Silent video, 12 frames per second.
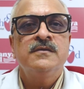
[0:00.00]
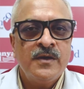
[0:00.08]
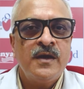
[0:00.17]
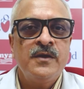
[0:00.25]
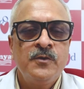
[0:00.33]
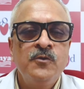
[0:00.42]

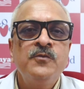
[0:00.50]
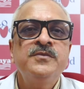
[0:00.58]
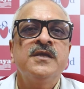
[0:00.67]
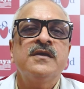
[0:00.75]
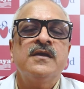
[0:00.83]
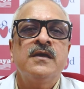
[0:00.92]
I hope
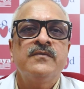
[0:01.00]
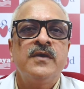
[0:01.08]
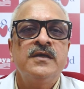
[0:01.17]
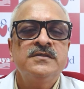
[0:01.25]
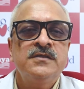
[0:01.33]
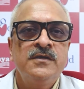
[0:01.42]
that I have
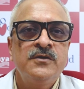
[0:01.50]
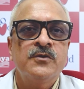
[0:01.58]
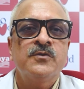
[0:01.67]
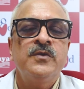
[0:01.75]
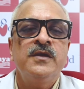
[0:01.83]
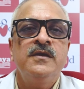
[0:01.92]
answered your
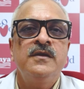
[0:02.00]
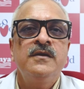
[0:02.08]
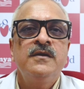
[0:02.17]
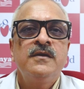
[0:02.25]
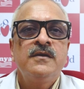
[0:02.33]
query.